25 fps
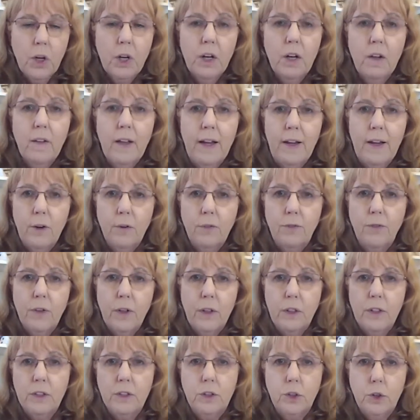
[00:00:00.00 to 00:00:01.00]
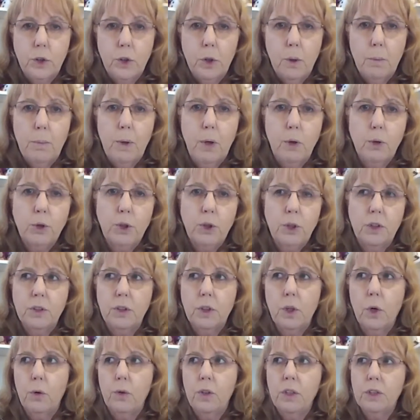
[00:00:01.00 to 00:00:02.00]
going to let your feelings and your emotions
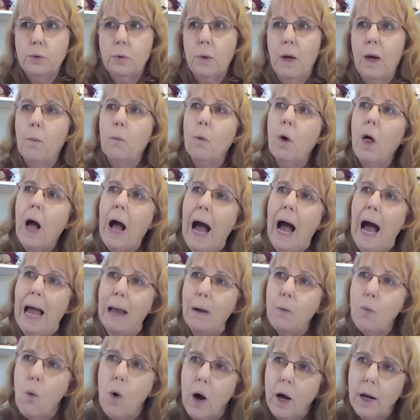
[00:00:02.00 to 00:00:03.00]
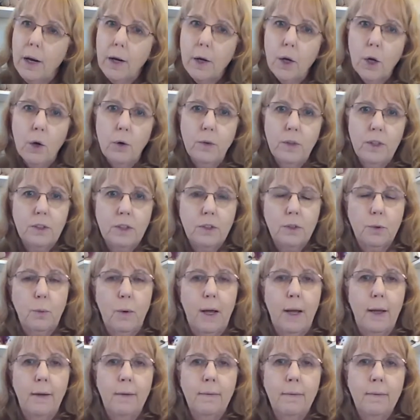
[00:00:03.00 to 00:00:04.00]
go this way. Well, I want to go this way.